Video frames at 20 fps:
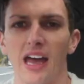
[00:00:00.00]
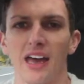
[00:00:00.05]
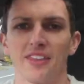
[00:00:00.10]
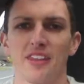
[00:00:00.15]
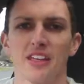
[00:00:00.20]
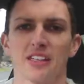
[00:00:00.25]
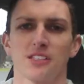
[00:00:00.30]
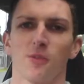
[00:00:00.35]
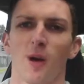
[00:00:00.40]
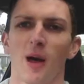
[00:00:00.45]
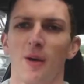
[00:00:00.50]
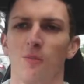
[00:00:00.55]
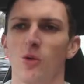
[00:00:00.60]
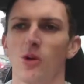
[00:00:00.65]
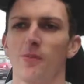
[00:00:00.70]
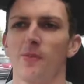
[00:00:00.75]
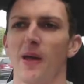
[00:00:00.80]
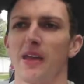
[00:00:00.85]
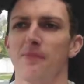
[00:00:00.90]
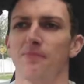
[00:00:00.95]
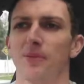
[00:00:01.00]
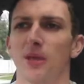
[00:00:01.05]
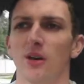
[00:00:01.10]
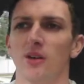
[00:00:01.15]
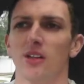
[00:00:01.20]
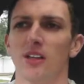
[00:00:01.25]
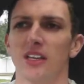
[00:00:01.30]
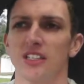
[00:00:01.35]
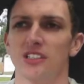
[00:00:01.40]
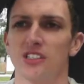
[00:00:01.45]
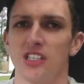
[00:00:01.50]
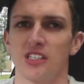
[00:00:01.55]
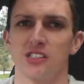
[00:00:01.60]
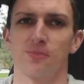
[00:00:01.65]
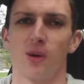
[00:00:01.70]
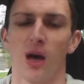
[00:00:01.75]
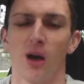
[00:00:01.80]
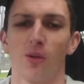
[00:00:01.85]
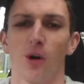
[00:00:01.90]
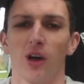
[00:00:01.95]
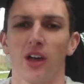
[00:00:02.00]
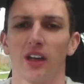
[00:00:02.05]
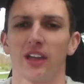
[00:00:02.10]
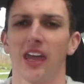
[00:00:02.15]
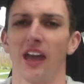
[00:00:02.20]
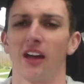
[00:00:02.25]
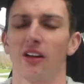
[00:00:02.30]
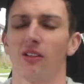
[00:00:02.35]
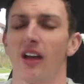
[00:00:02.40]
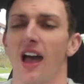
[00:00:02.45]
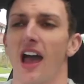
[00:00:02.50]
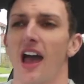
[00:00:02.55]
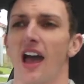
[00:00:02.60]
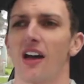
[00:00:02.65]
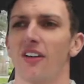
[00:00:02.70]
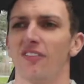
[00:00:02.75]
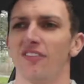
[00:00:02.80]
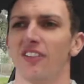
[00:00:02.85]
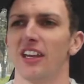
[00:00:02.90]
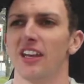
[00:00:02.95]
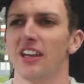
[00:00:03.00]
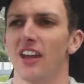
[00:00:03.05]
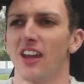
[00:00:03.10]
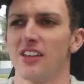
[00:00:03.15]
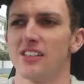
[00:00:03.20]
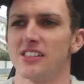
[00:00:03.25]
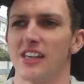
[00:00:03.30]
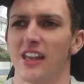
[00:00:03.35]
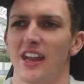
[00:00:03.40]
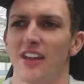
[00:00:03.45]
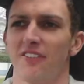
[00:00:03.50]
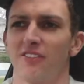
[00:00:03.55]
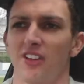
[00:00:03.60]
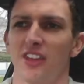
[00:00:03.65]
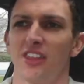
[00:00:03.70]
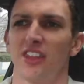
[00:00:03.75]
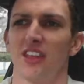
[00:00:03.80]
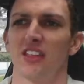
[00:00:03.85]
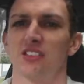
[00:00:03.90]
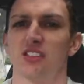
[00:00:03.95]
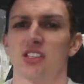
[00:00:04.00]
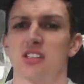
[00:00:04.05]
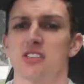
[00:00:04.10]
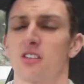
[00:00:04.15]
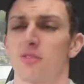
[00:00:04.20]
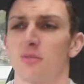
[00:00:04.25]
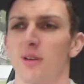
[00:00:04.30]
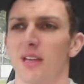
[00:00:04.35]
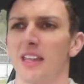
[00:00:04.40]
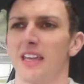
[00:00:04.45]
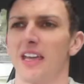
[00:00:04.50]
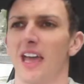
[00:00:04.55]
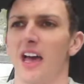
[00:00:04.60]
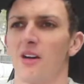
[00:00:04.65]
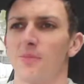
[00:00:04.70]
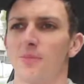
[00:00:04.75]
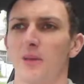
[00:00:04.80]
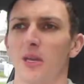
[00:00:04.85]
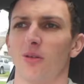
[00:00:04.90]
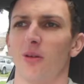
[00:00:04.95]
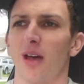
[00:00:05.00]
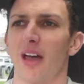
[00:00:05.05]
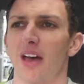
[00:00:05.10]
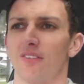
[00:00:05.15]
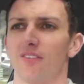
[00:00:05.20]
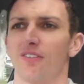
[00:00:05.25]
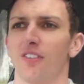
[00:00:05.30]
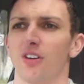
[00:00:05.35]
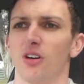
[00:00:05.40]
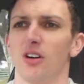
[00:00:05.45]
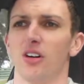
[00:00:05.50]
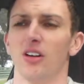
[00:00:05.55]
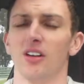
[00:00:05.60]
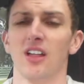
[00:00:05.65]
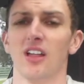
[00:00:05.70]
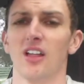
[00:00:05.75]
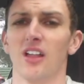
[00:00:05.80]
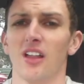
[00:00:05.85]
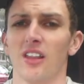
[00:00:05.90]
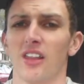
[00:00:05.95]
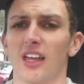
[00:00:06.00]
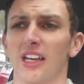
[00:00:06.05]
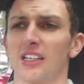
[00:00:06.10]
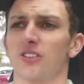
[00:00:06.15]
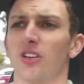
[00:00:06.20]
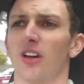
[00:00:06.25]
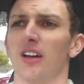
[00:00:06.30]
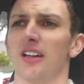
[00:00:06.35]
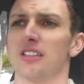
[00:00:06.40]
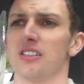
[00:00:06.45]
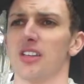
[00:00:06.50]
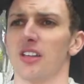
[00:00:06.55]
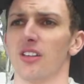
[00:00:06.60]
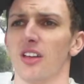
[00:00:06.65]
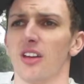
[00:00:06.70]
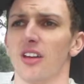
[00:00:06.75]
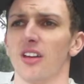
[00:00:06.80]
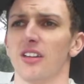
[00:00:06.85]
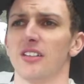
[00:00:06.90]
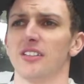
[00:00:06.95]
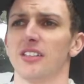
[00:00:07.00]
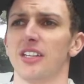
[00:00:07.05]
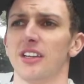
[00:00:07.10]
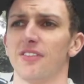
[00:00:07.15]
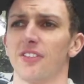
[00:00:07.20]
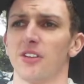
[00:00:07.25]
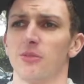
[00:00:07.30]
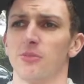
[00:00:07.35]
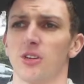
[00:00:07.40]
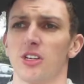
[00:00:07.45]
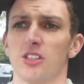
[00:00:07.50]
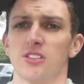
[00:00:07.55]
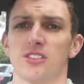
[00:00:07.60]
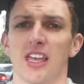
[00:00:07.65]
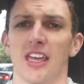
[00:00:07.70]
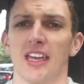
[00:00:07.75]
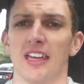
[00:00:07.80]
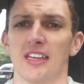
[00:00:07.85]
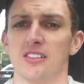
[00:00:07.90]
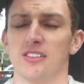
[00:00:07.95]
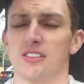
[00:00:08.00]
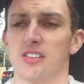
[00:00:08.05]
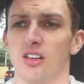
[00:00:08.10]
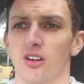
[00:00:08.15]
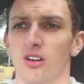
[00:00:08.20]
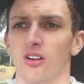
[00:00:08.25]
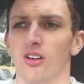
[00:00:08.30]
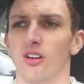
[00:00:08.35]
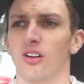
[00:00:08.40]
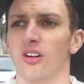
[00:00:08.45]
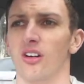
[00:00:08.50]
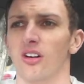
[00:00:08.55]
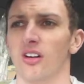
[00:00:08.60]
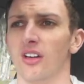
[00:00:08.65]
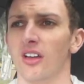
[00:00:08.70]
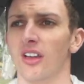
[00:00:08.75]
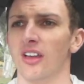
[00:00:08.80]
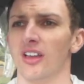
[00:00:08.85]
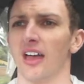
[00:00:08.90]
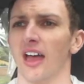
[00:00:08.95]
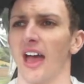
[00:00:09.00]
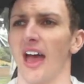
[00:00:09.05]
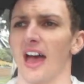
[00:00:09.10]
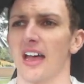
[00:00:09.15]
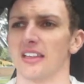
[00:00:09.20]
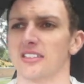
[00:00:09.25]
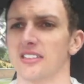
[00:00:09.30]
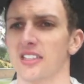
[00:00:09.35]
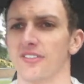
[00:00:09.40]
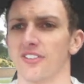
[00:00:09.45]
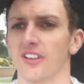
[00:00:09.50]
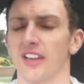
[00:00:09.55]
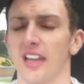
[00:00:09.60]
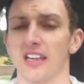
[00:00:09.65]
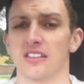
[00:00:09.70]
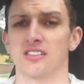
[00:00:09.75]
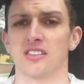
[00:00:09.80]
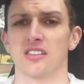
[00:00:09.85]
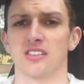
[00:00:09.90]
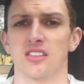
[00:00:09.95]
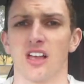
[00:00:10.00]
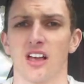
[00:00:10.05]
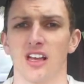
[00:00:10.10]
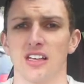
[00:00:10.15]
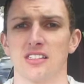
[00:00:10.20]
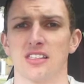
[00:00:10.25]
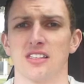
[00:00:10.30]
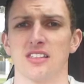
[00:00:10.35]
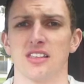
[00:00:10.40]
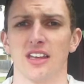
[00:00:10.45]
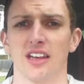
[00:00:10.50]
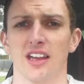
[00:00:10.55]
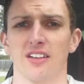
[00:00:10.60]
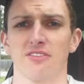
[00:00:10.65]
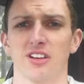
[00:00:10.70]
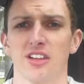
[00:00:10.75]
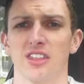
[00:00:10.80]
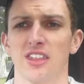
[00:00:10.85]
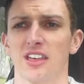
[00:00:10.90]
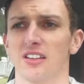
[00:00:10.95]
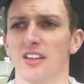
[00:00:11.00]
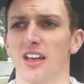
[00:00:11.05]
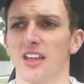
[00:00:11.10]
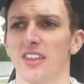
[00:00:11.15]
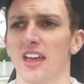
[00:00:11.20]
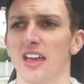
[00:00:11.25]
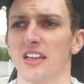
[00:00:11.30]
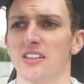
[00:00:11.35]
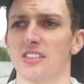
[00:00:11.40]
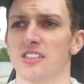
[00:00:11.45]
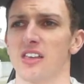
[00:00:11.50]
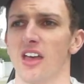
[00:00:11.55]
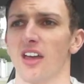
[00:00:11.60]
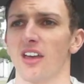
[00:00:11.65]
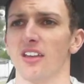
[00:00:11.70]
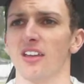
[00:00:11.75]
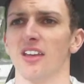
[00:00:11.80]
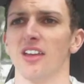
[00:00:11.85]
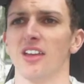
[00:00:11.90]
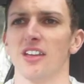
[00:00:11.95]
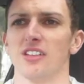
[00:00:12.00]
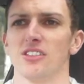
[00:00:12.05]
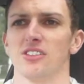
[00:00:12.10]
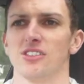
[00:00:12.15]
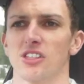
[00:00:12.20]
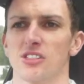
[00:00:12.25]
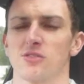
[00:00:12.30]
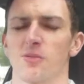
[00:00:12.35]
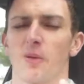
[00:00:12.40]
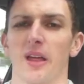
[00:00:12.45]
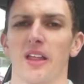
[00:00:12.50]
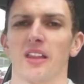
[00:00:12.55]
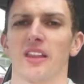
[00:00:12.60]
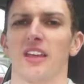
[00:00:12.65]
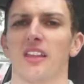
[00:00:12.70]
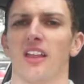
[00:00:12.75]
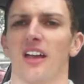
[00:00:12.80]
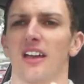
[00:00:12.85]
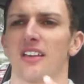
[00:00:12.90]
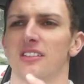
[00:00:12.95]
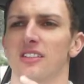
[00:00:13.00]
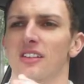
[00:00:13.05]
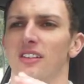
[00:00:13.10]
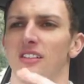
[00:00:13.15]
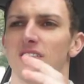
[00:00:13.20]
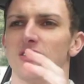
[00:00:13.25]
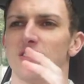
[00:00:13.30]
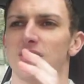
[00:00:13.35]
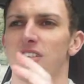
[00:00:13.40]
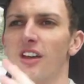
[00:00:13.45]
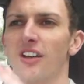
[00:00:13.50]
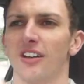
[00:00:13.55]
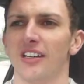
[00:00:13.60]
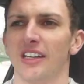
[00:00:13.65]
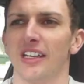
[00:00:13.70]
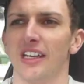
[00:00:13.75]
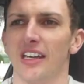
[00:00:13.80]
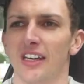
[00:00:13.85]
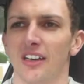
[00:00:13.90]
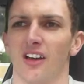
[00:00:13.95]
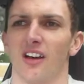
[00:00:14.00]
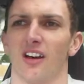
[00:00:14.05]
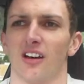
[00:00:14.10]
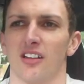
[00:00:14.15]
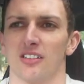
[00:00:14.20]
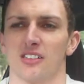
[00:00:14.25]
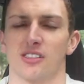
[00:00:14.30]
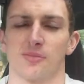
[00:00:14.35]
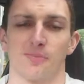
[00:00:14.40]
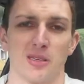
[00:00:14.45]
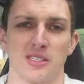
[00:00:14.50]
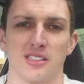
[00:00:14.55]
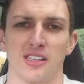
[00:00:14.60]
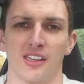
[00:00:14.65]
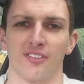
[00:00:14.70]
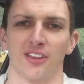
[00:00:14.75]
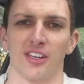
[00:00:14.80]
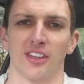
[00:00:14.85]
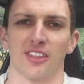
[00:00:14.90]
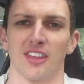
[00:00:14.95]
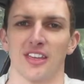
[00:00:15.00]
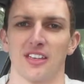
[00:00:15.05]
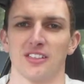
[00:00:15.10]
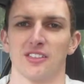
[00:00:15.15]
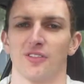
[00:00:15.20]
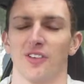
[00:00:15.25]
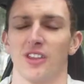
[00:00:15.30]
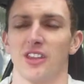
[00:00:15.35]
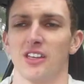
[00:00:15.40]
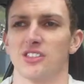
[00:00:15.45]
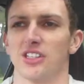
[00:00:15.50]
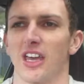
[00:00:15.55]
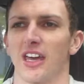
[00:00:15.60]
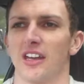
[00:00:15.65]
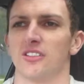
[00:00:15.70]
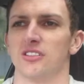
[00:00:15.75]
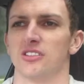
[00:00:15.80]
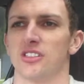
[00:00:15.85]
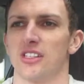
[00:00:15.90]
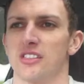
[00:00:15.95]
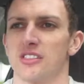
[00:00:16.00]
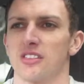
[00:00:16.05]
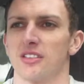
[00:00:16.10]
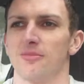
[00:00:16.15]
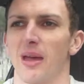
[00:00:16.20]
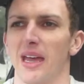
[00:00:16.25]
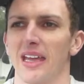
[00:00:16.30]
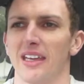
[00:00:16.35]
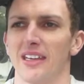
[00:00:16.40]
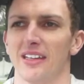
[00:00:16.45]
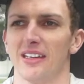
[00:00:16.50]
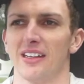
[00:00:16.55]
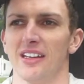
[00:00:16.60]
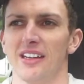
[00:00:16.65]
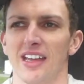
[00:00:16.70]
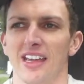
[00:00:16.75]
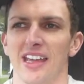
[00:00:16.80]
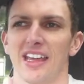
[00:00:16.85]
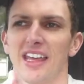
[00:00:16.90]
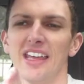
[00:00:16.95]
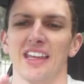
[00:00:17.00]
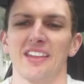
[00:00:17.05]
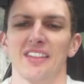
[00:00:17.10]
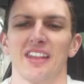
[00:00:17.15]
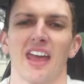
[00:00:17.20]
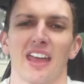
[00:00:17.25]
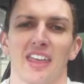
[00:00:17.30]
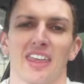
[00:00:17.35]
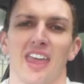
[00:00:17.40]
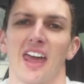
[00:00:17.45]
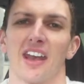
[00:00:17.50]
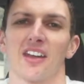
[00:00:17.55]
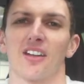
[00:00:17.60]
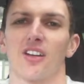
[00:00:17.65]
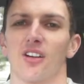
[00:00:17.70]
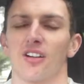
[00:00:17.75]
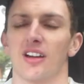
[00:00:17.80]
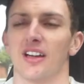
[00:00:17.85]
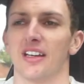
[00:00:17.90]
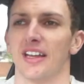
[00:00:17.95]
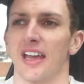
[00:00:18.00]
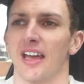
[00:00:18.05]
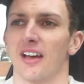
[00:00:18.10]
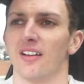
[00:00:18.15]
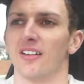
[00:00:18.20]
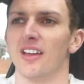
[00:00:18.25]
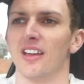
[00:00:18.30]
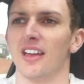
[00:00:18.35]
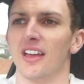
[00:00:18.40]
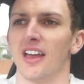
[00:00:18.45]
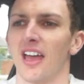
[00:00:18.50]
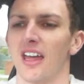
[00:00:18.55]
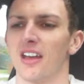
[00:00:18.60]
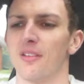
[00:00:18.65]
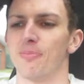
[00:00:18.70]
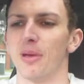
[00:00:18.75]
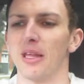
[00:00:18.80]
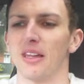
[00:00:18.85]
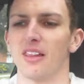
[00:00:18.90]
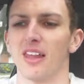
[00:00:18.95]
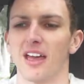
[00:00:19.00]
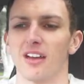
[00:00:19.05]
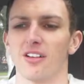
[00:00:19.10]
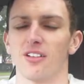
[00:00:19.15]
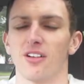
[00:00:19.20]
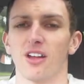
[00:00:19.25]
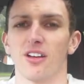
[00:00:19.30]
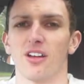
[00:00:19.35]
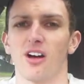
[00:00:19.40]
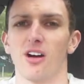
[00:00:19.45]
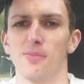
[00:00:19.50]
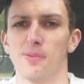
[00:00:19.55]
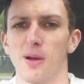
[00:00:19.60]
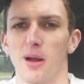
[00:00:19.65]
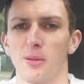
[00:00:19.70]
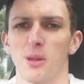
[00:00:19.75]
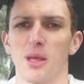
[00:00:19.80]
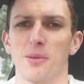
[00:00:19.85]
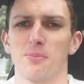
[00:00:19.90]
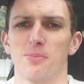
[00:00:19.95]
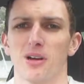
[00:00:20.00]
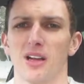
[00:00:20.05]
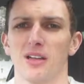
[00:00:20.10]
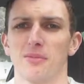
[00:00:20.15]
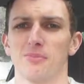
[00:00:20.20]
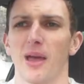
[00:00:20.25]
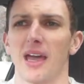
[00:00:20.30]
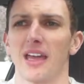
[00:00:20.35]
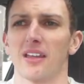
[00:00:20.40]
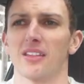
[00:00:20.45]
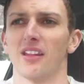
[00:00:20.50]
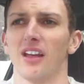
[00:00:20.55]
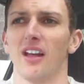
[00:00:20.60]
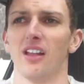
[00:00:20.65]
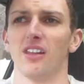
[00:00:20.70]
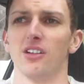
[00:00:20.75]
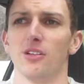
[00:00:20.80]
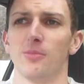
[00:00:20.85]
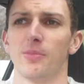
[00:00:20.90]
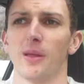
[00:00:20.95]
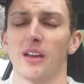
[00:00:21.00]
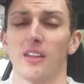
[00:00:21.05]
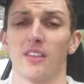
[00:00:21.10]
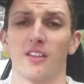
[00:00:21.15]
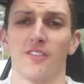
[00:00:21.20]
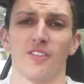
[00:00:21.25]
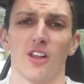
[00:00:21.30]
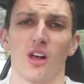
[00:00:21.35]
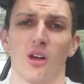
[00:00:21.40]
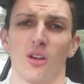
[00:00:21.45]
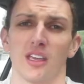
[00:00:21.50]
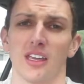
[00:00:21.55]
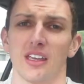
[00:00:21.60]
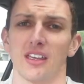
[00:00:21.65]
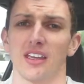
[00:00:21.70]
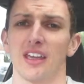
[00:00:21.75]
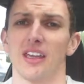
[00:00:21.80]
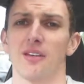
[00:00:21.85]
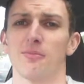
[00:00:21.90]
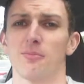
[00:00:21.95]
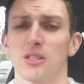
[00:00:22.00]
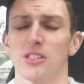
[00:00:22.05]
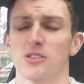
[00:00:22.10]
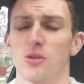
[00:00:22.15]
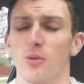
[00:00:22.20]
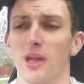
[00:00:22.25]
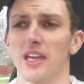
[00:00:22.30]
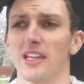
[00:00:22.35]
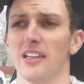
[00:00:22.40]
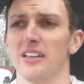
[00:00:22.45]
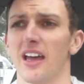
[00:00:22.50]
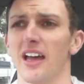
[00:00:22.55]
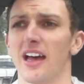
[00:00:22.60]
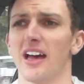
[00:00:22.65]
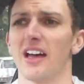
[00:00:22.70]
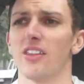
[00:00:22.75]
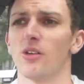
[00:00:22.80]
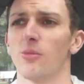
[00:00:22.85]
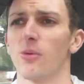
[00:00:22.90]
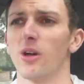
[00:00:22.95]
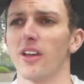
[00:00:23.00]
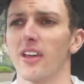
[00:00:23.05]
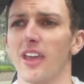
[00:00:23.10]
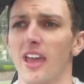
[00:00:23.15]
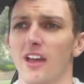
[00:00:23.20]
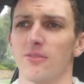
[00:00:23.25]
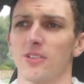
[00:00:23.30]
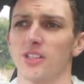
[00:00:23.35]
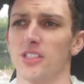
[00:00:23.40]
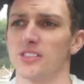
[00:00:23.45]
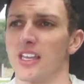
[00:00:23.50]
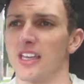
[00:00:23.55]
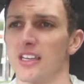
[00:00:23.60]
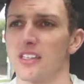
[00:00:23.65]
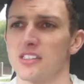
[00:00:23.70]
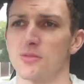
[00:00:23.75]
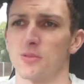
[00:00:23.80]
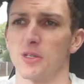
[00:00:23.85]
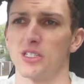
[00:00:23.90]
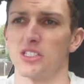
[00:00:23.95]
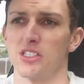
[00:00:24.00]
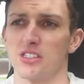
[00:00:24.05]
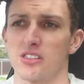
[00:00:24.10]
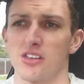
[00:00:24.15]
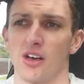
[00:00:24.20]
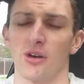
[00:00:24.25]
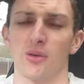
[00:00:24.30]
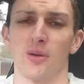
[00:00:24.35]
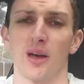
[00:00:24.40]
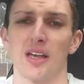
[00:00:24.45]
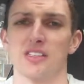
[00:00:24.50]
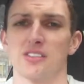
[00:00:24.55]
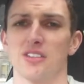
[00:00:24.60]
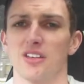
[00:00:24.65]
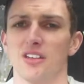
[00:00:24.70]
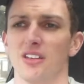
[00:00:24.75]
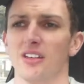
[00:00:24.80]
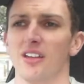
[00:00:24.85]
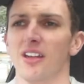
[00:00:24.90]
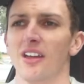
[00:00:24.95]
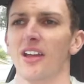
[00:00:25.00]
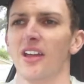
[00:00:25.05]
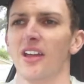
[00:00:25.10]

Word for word: And this one will be purely just my workout uh, videos and everything just to really help you out for like trying to learn different routines or uh, different exercises and everything like that. So just really like zoning in on specific things for the channel just to make it in that category now. And a bit later on, I'll probably bring back a little bit of the vlogging in between uh, the workout routines, which is always good.